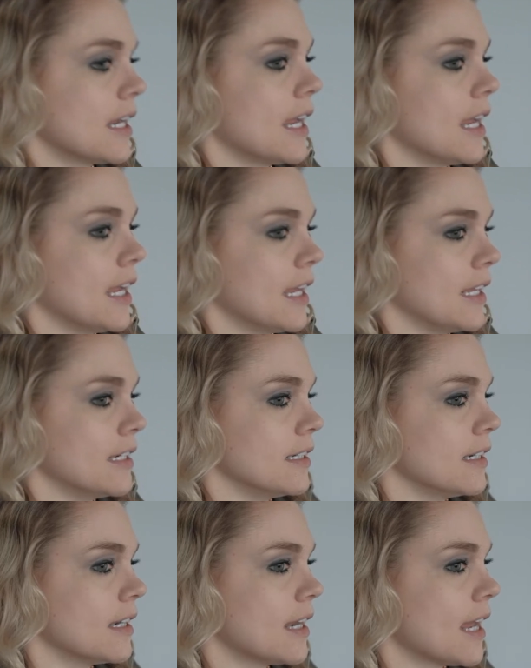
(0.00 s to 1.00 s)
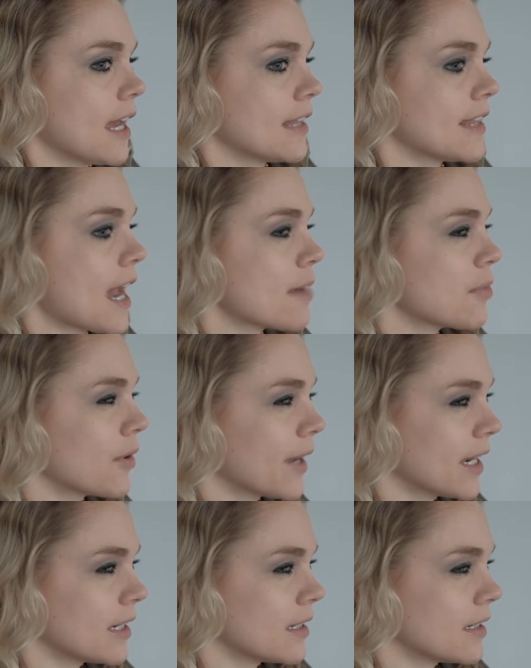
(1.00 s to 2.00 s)
And at that
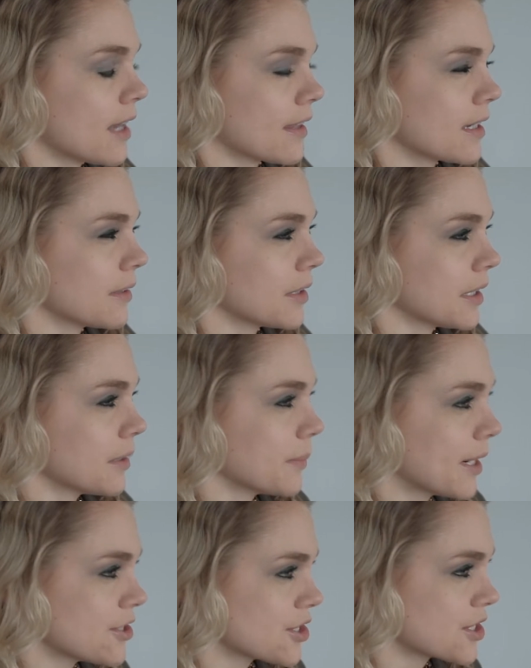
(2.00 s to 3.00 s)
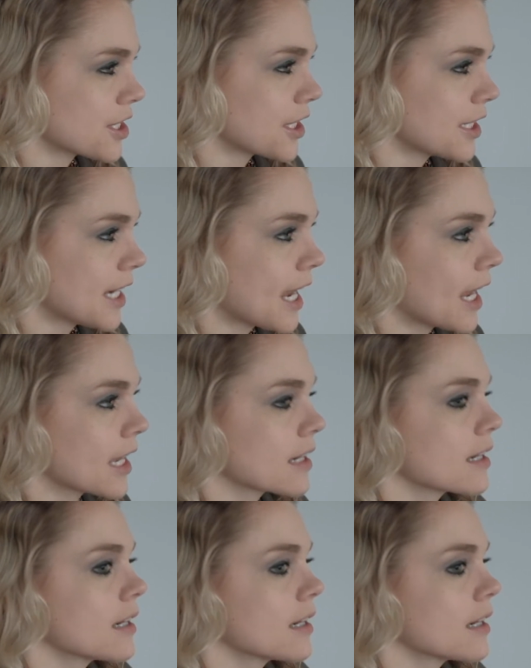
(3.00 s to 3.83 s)
point, nothing really registered yet,